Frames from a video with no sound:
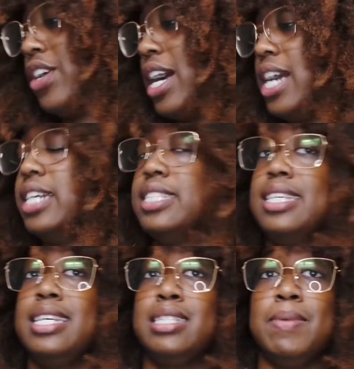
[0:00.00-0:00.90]
you
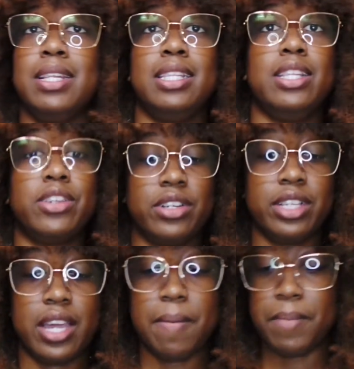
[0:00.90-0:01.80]
guys, it's been
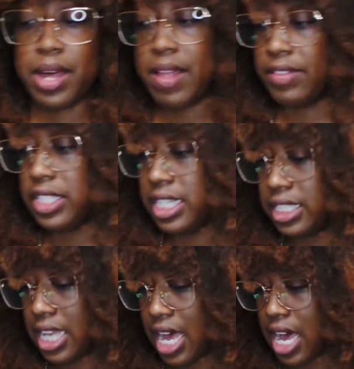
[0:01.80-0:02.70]
literally a month
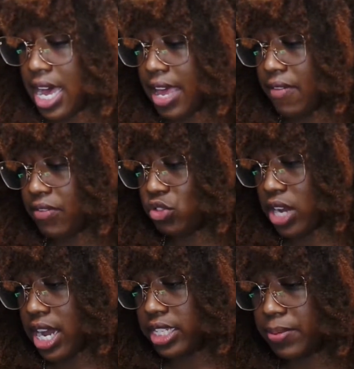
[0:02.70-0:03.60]
since I've
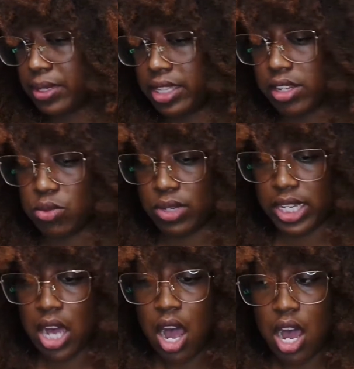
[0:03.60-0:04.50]
tried to put this
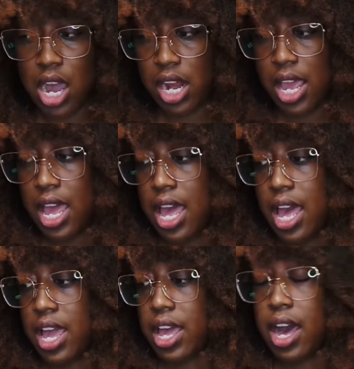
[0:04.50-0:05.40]
wig on.
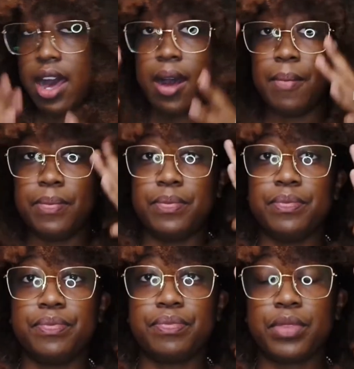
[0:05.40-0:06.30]

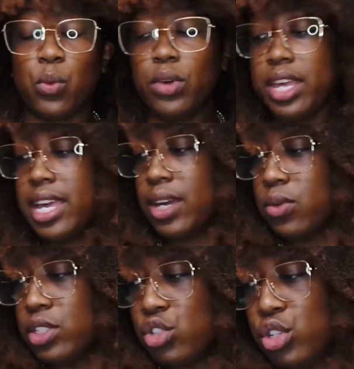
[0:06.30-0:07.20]
Um, the
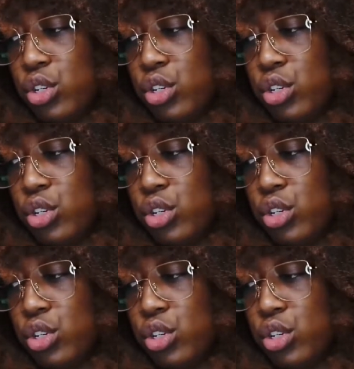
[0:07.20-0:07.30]
wig was